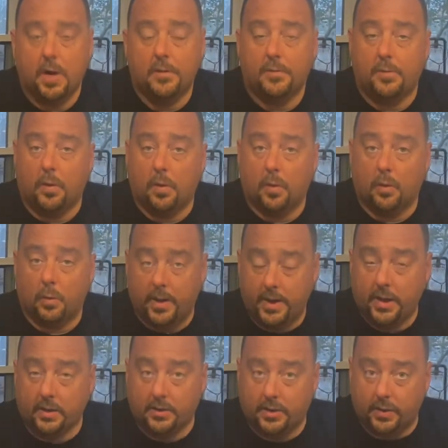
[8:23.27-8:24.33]
for when
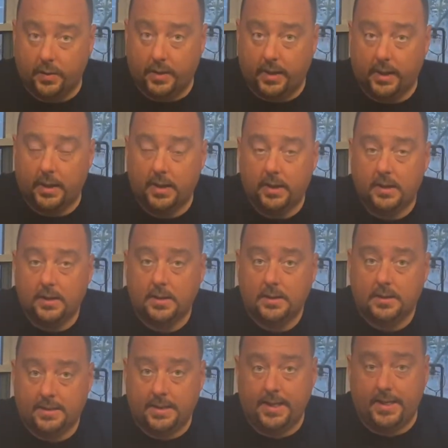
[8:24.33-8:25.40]
you're doing
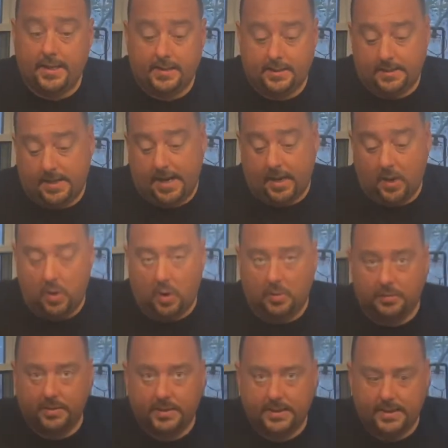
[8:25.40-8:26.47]
seeds at
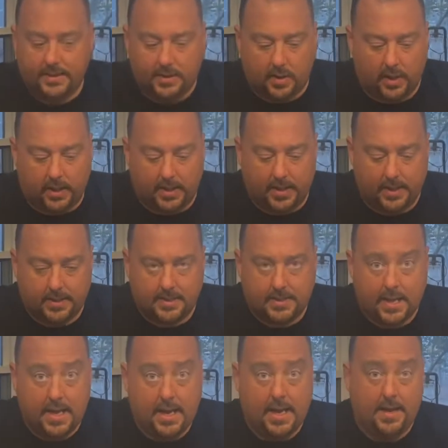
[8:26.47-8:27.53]
home, seed starting kits,
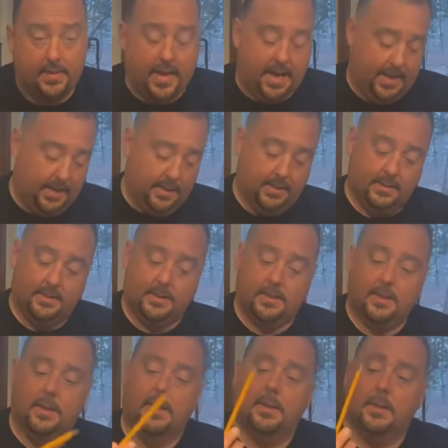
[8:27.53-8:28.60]
and that
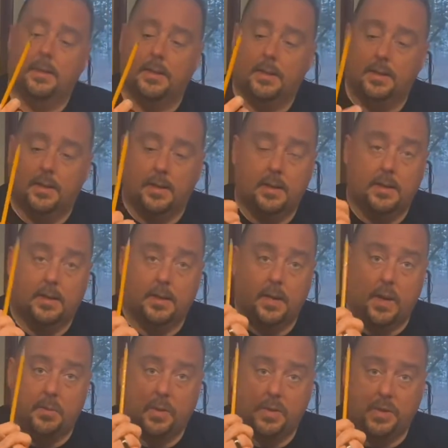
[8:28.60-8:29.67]
is the
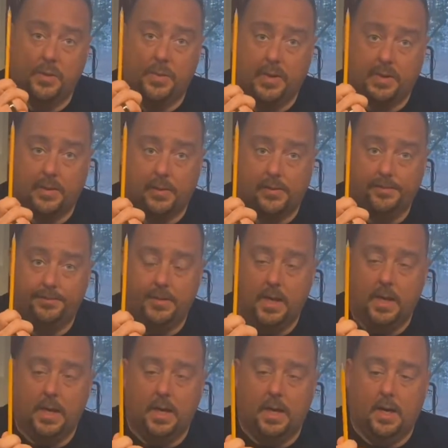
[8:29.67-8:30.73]
number 2 pencil.
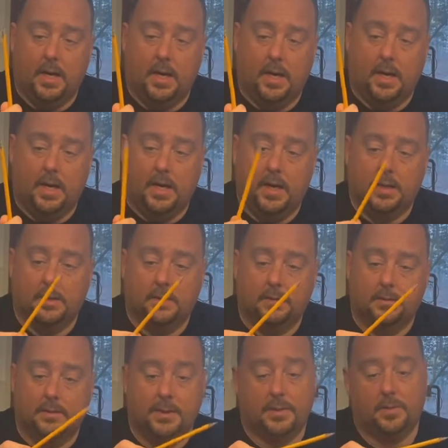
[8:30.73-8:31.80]

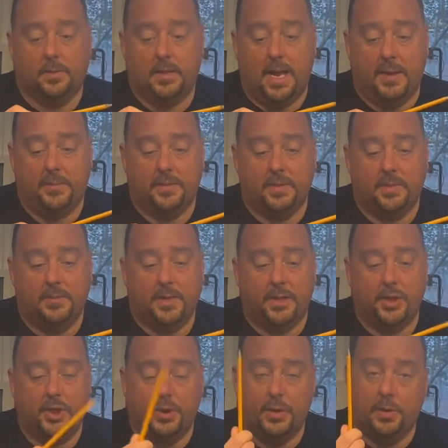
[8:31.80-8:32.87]
This one happens to be
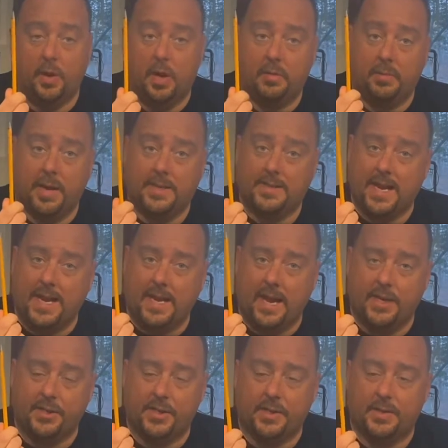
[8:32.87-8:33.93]
chewed on by
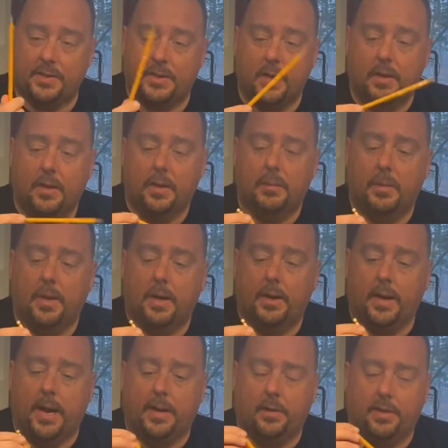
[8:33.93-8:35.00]
teenagers,
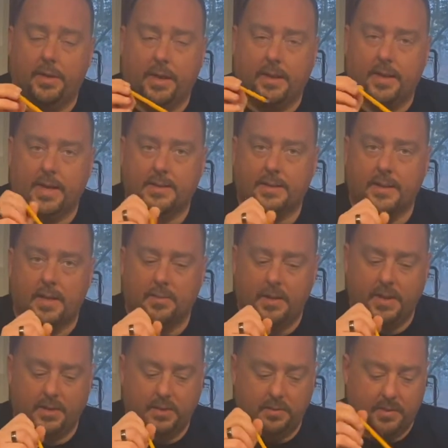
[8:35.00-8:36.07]
but I don't think that's gonna
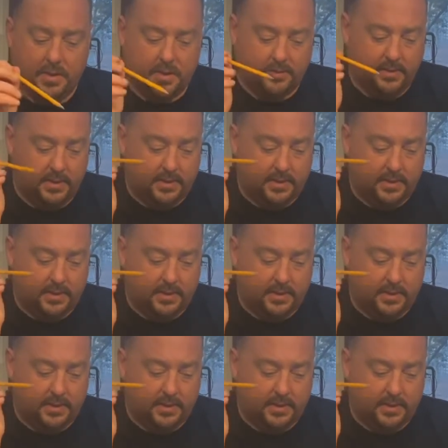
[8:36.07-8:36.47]
make too much of